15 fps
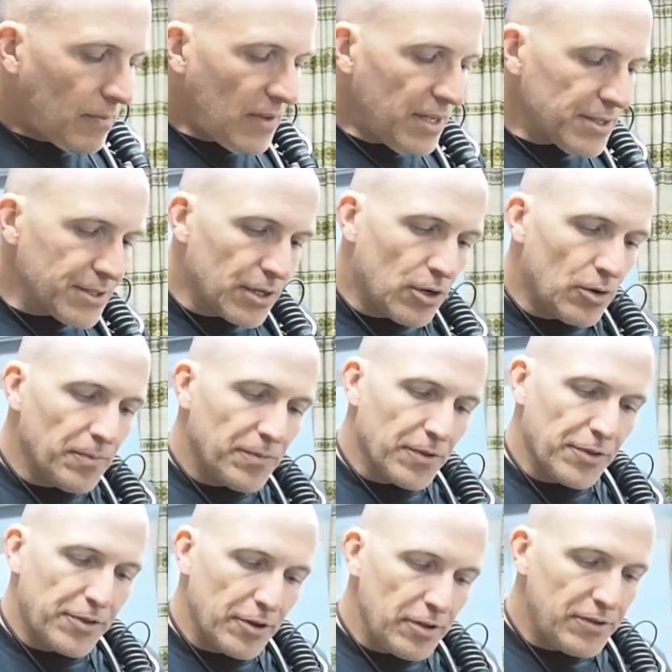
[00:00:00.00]
So the
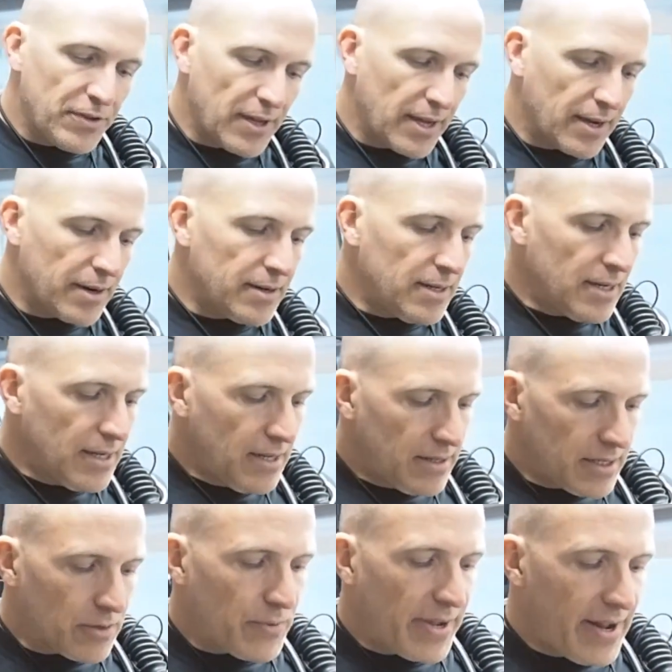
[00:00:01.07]
third thing
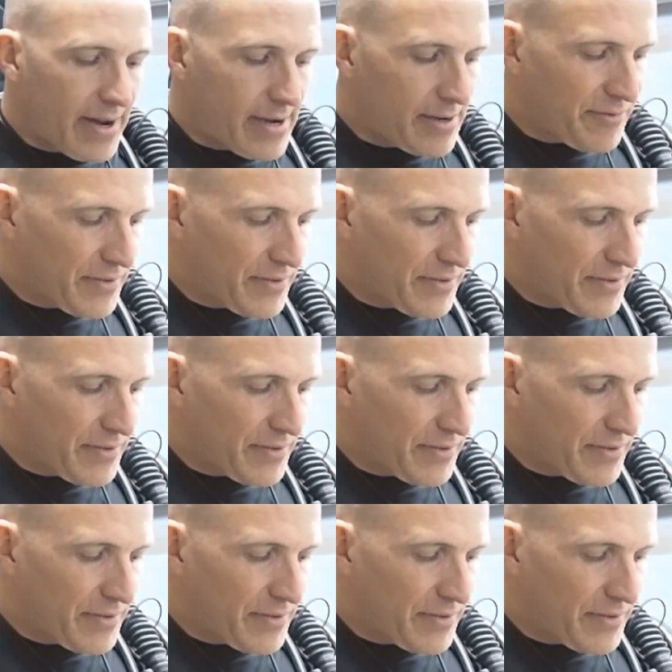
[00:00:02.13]
that we have